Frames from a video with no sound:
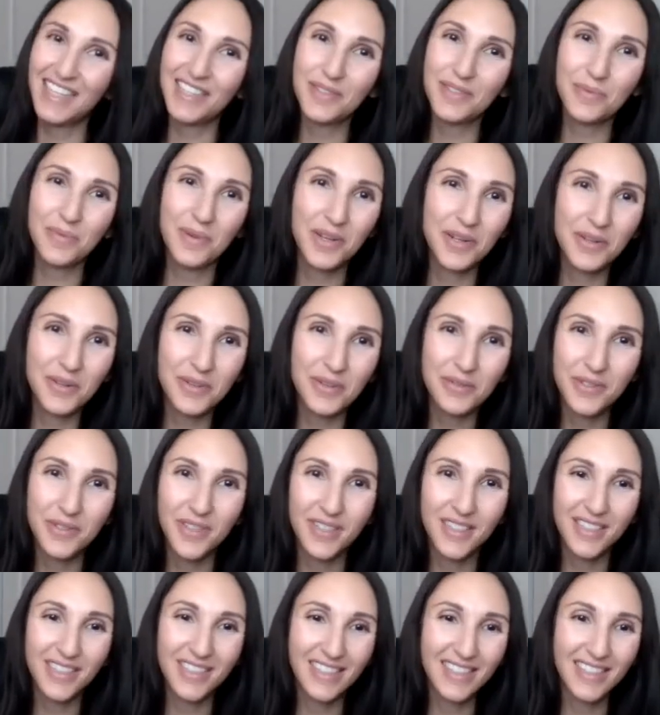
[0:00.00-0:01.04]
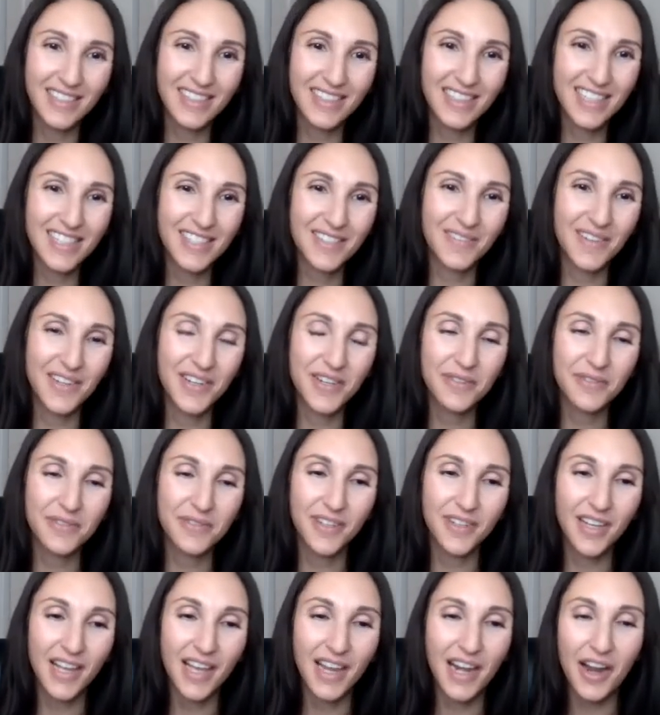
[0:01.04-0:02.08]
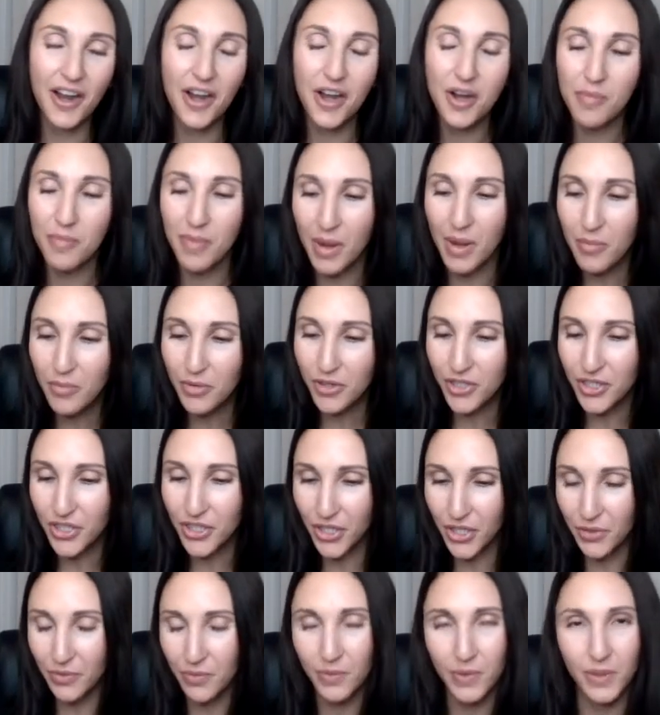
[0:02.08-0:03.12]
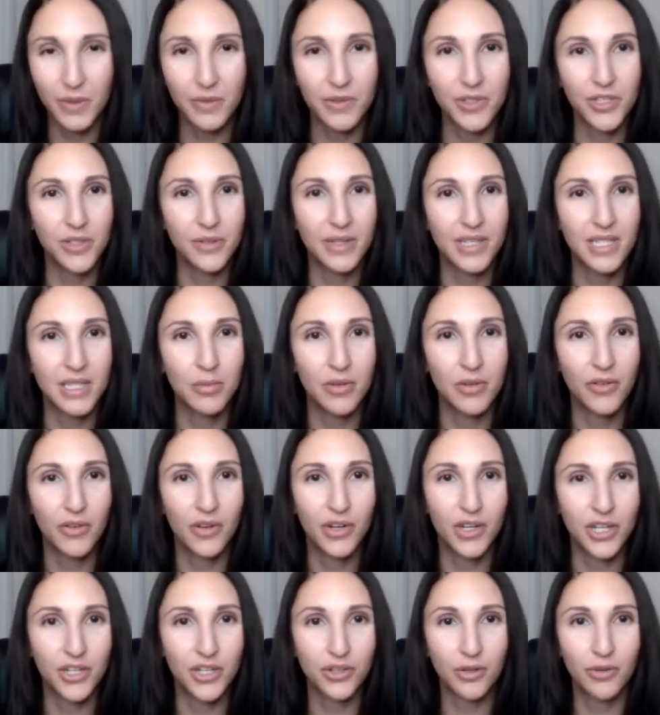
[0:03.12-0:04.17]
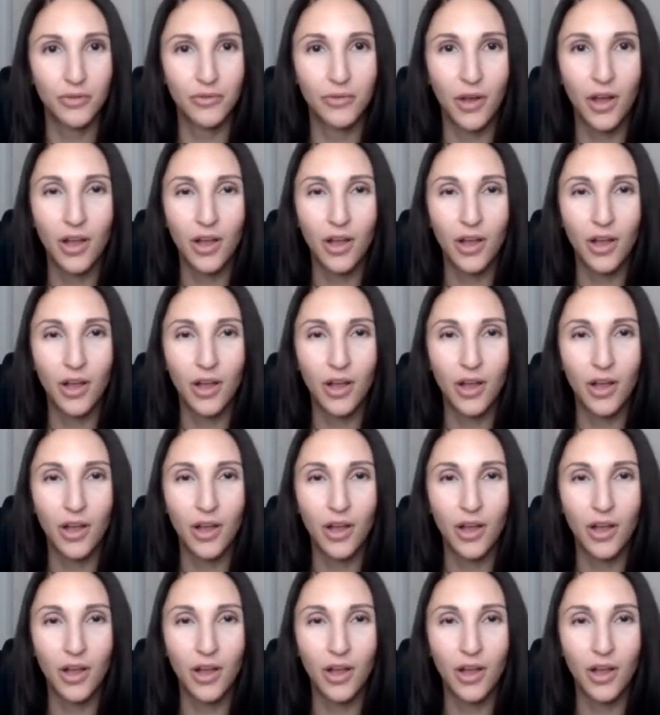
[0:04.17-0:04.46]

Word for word: That's wonderful. That's wonderful. And I remember too when we were doing some of your initial